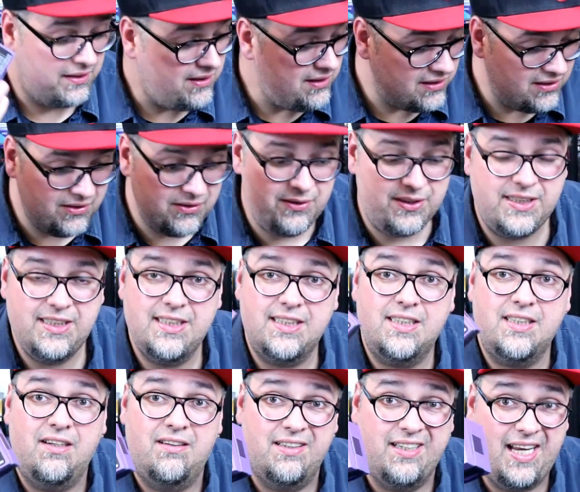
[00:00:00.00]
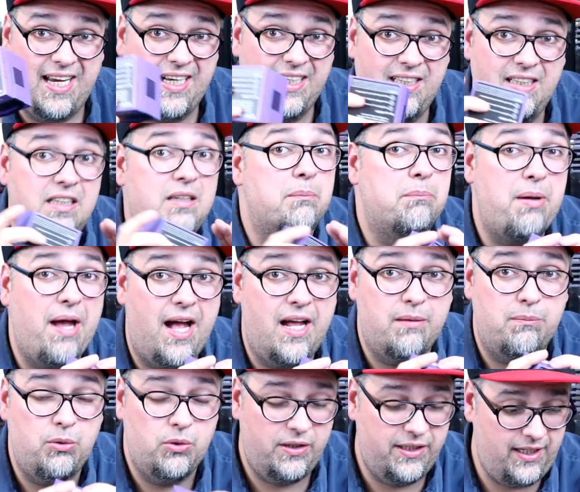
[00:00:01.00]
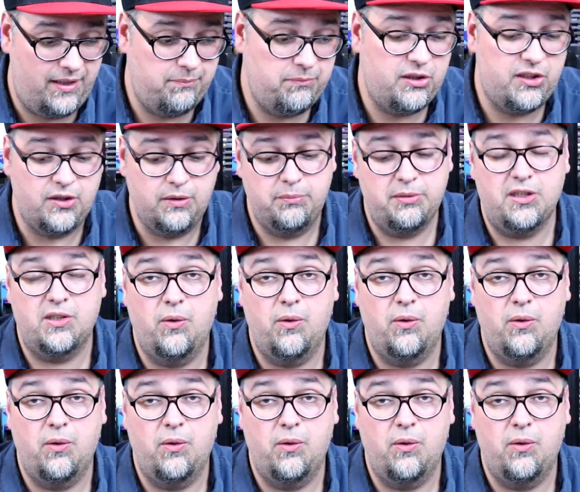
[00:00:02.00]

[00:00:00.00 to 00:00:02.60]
You can use this on any compatible GameCube.